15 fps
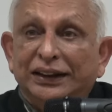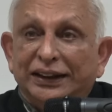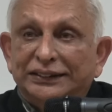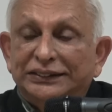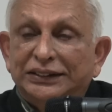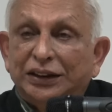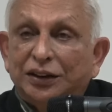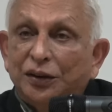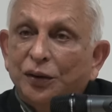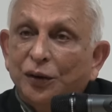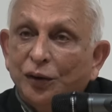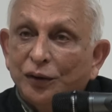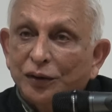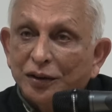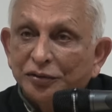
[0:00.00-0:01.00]
It's the
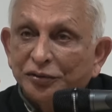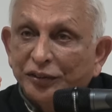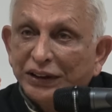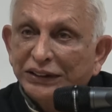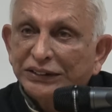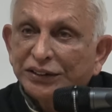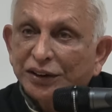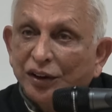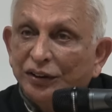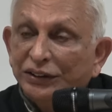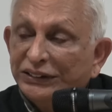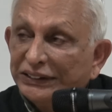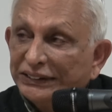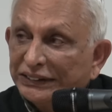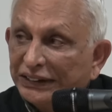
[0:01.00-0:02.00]
core of one's
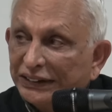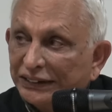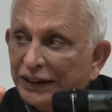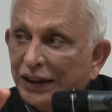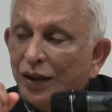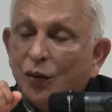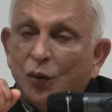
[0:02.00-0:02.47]
consciousness.